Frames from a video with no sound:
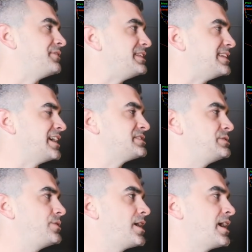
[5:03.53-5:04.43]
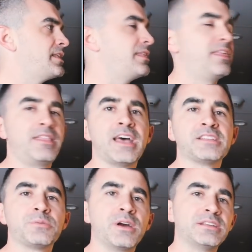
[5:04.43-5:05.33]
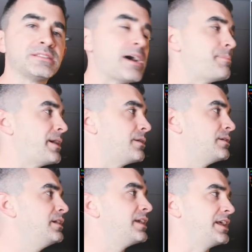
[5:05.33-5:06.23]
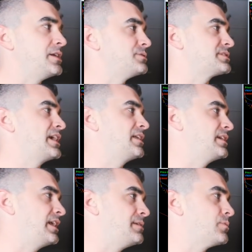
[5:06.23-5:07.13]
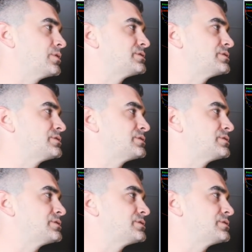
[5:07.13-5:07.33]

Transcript: if it does do that, then that's where I stop out and I don't scale in anymore.